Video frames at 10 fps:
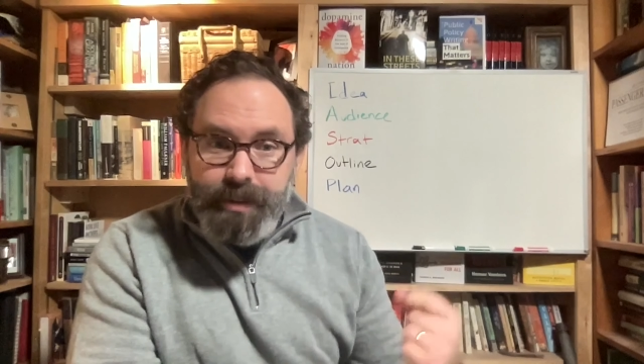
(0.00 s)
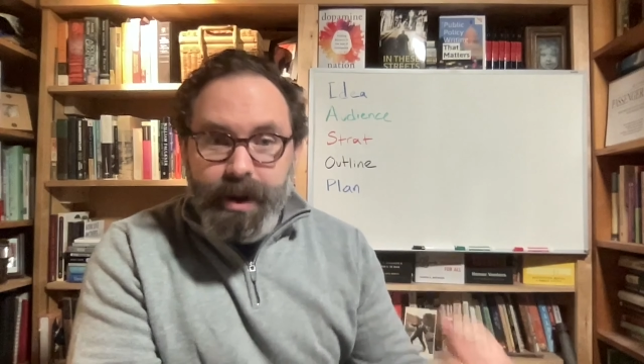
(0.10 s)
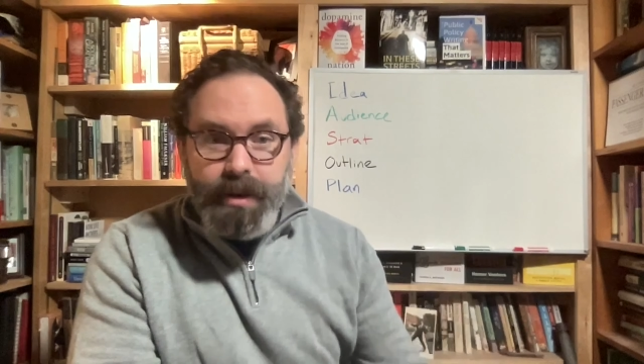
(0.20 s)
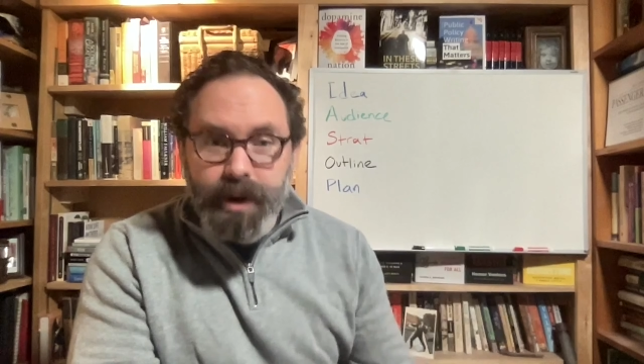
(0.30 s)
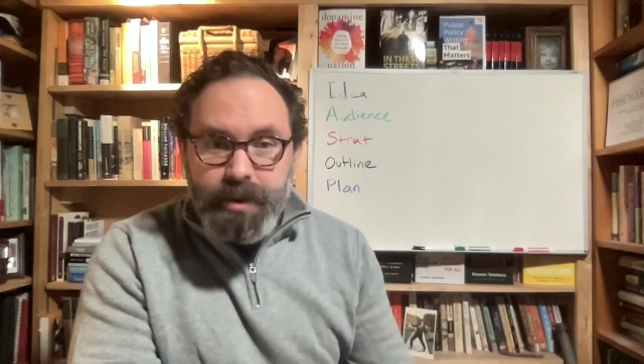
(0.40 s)
by
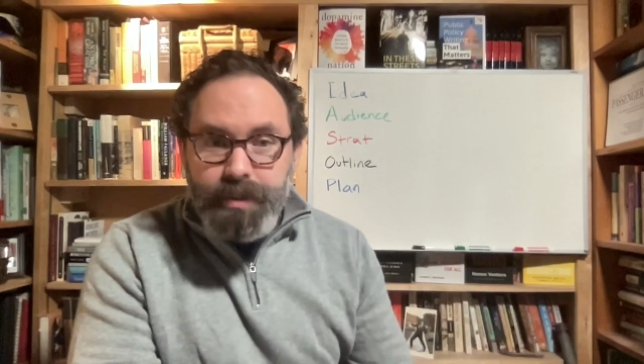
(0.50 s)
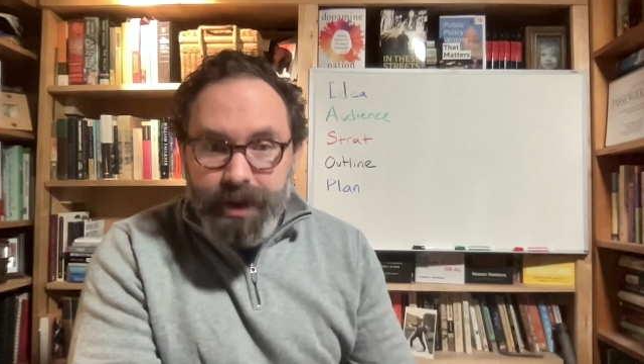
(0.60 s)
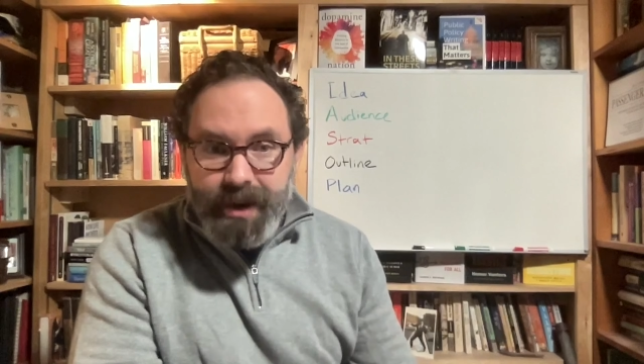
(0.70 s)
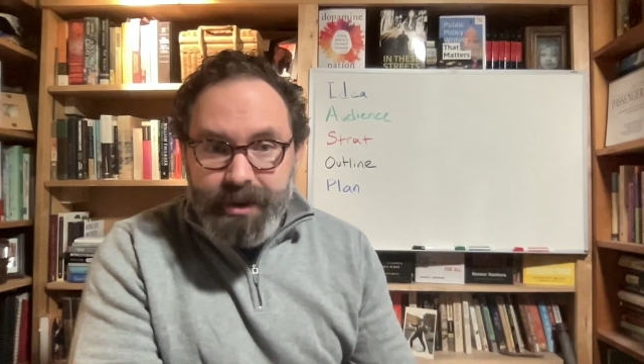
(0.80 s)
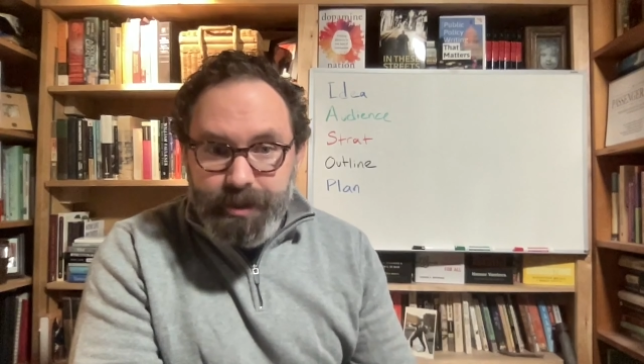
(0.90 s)
the way you
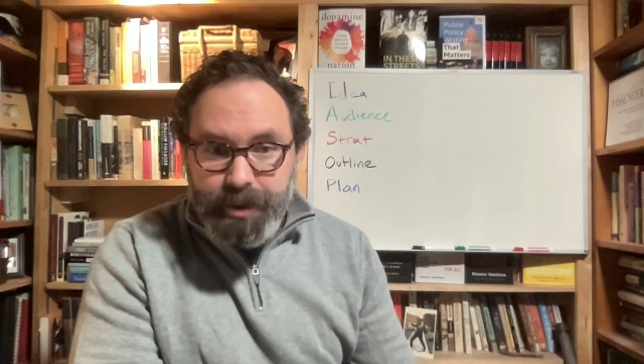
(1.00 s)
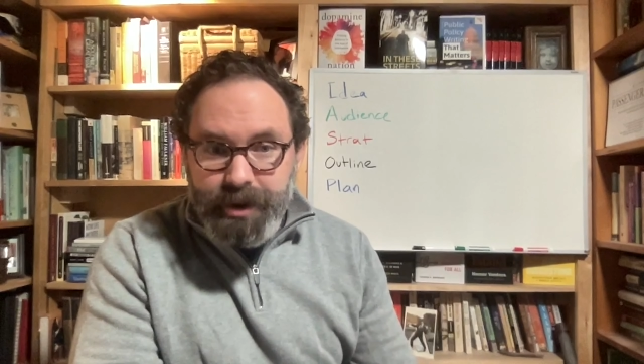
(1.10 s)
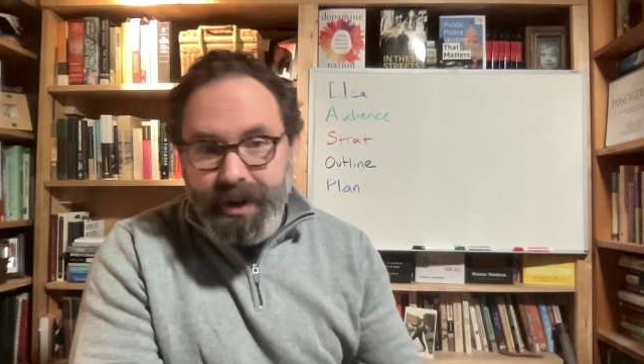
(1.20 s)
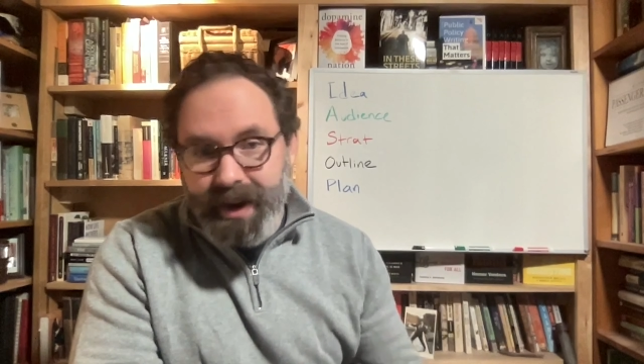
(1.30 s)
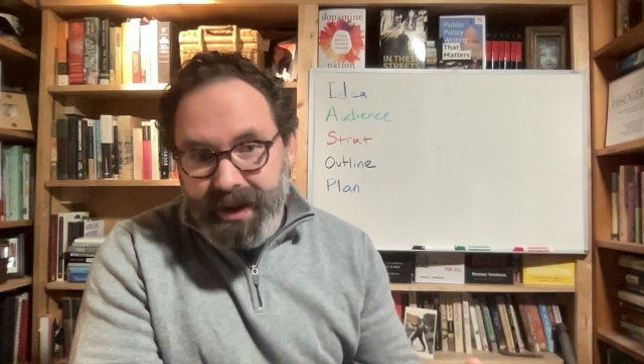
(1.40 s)
plan your
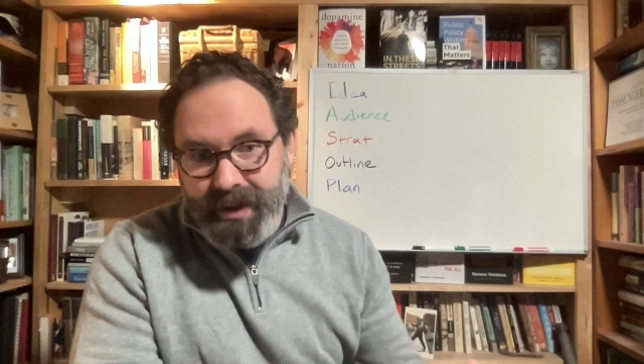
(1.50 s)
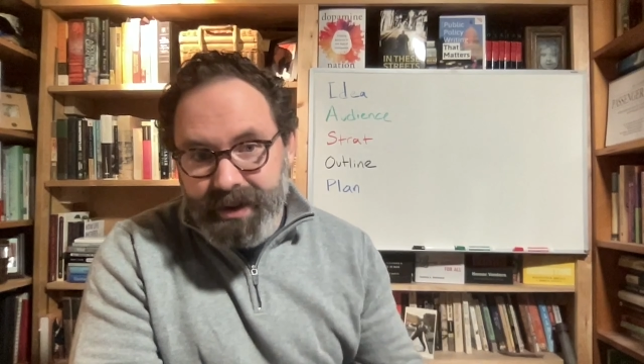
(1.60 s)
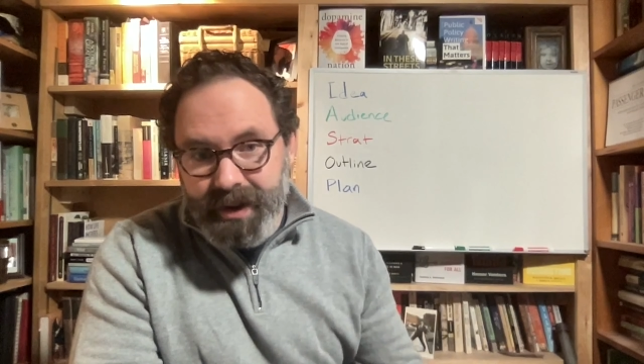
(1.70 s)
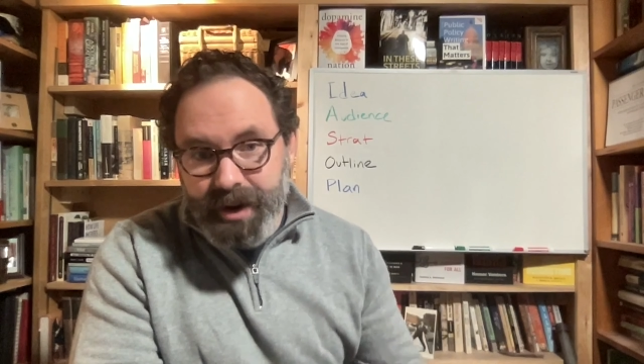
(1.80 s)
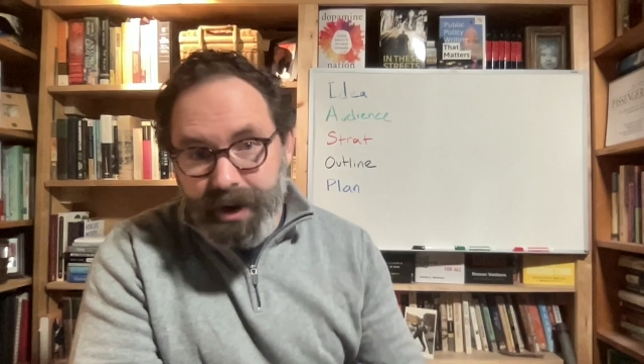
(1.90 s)
book
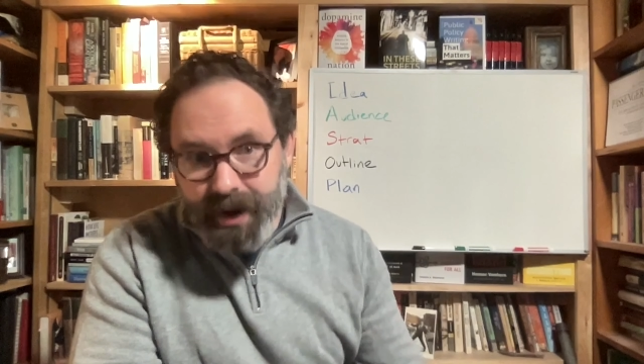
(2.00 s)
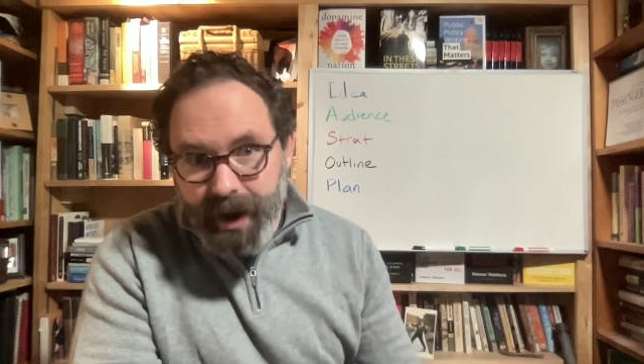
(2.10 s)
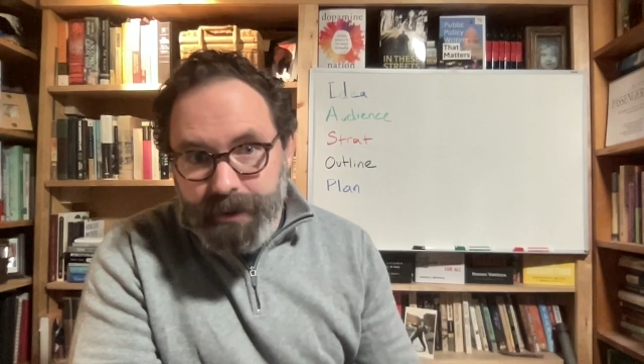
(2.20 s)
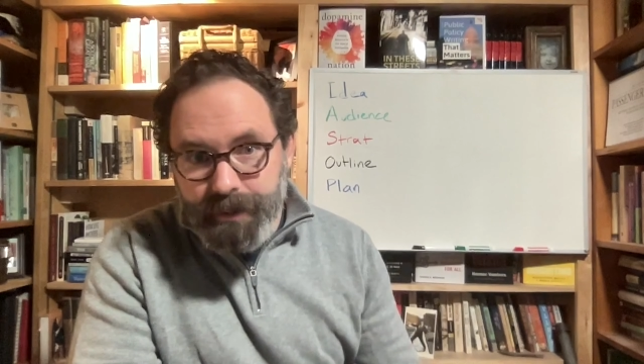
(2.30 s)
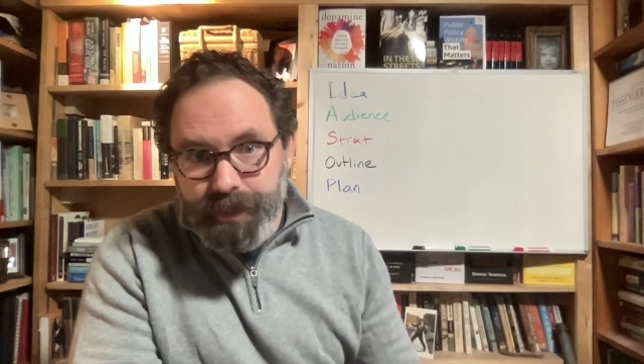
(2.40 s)
and carry it out.